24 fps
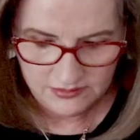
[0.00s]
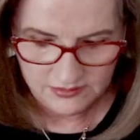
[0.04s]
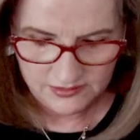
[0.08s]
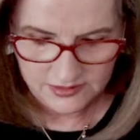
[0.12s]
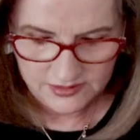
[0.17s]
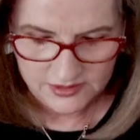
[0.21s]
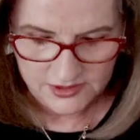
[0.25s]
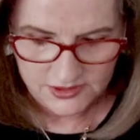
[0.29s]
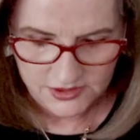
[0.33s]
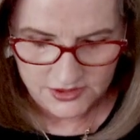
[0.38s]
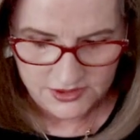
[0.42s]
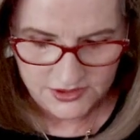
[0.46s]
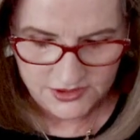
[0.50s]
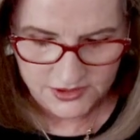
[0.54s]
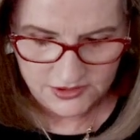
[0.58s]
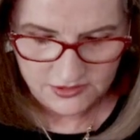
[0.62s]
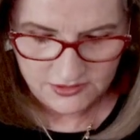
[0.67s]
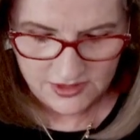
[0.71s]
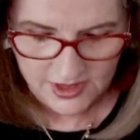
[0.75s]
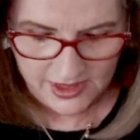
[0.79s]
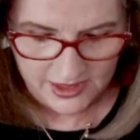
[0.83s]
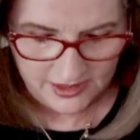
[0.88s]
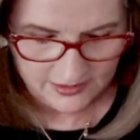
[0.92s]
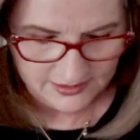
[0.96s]
Let's just do
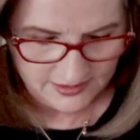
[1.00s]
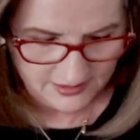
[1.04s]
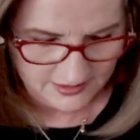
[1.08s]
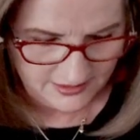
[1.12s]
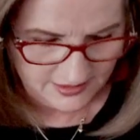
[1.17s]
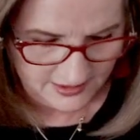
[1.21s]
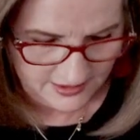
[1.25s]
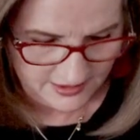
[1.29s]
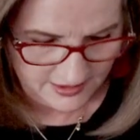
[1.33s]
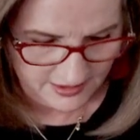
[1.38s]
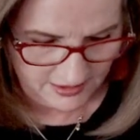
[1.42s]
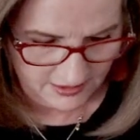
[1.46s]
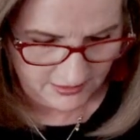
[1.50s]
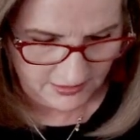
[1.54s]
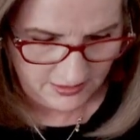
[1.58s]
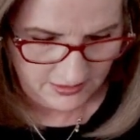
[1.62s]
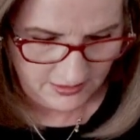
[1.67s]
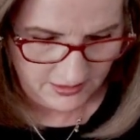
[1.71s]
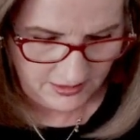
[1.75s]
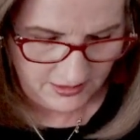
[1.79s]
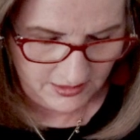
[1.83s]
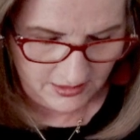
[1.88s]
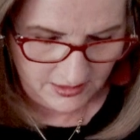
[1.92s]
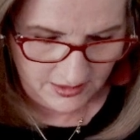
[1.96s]
that since they're
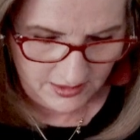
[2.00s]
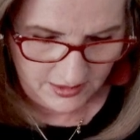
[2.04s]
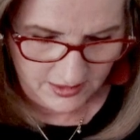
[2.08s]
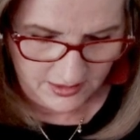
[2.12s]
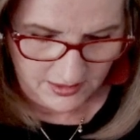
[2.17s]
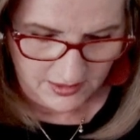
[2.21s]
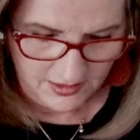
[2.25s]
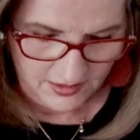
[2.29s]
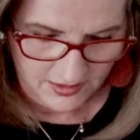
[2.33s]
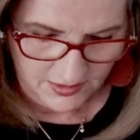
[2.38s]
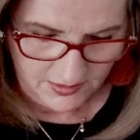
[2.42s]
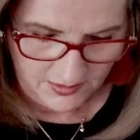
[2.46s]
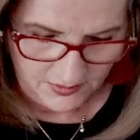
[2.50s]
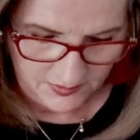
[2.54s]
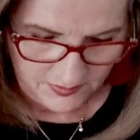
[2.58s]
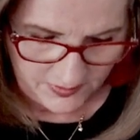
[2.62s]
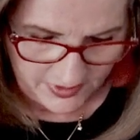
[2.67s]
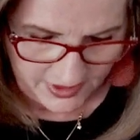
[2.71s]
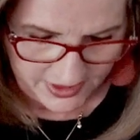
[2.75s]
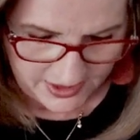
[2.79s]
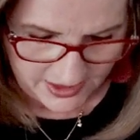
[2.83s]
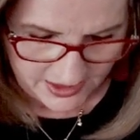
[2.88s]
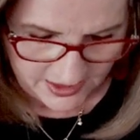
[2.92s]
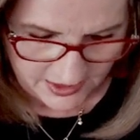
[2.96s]

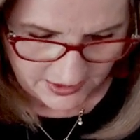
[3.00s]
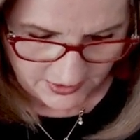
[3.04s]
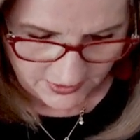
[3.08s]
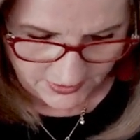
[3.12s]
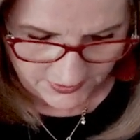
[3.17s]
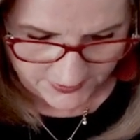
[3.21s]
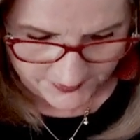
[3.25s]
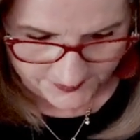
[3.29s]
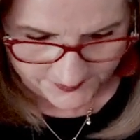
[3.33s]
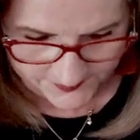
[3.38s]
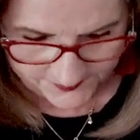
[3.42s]
right here.